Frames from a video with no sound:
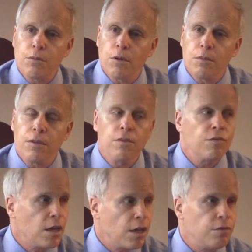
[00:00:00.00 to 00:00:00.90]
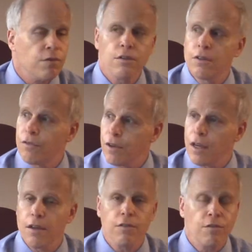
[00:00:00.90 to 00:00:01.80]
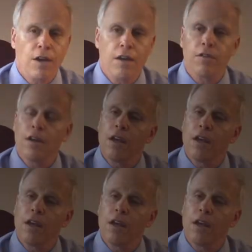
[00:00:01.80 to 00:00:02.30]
a moment. 5, 5, 5.